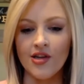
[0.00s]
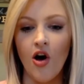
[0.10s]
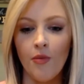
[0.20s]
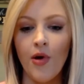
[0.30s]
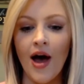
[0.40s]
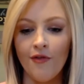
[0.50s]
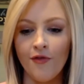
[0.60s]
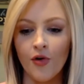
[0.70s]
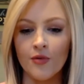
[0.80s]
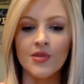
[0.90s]
all
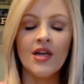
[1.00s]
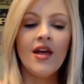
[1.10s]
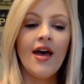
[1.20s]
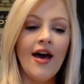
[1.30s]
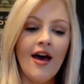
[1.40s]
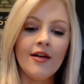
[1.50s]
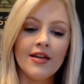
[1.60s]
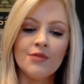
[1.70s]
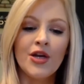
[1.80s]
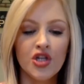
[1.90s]
platforms,
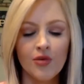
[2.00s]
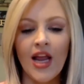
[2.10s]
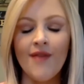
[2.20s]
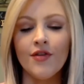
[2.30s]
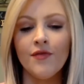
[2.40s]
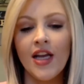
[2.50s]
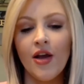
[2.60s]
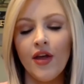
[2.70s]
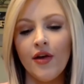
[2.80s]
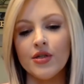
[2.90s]
especially when I have a video
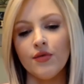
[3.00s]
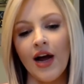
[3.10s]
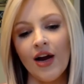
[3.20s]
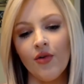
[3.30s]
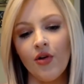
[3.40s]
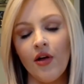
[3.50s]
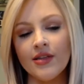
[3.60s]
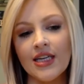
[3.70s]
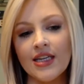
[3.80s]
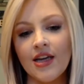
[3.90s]
that goes viral on
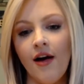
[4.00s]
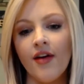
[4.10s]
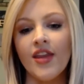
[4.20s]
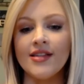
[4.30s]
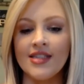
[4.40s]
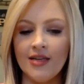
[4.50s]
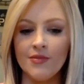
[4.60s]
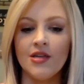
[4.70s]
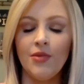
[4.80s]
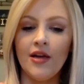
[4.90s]
TikTok. That seems
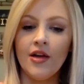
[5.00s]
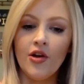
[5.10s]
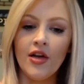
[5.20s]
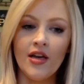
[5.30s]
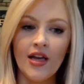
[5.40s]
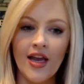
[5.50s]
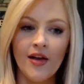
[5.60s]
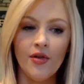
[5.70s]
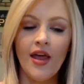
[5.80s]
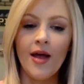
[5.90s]
to be a good indicator
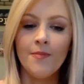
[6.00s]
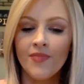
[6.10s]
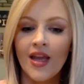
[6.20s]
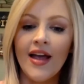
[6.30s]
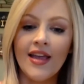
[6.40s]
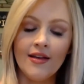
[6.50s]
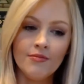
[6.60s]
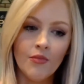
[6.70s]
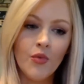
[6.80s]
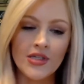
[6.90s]
that I can
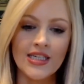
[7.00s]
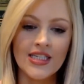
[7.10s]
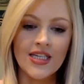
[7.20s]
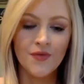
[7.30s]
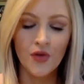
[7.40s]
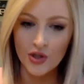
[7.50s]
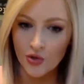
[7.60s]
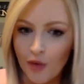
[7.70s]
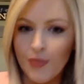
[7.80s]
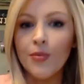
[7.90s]
more successfully
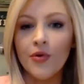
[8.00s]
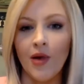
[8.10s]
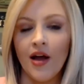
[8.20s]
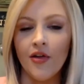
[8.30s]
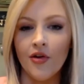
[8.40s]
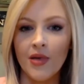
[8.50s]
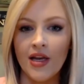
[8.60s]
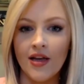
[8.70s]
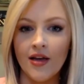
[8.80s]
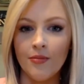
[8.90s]
draw people to my other
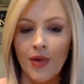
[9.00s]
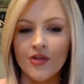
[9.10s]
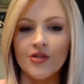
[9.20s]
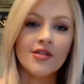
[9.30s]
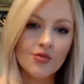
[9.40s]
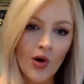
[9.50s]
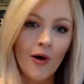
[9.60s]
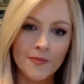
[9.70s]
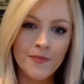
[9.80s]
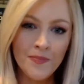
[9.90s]
media pages as well.